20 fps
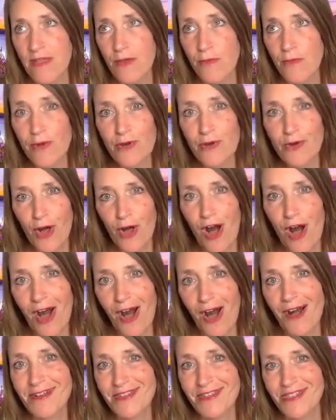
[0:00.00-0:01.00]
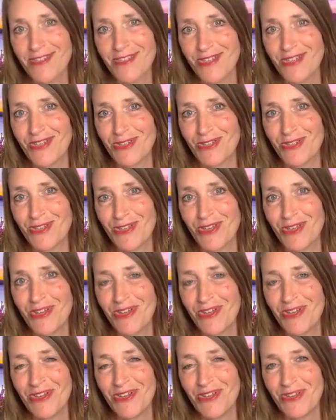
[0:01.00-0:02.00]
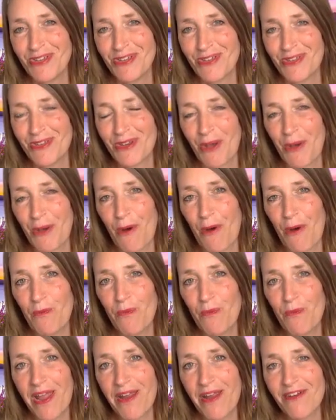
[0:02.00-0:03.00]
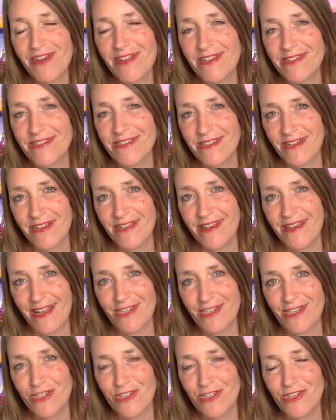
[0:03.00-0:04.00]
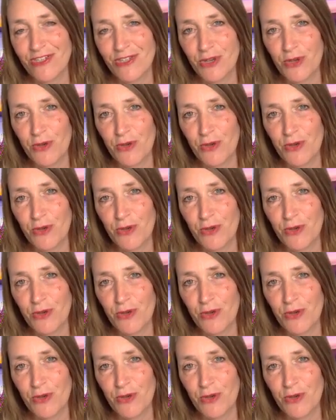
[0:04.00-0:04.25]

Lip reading: real cognizant awareness and connection to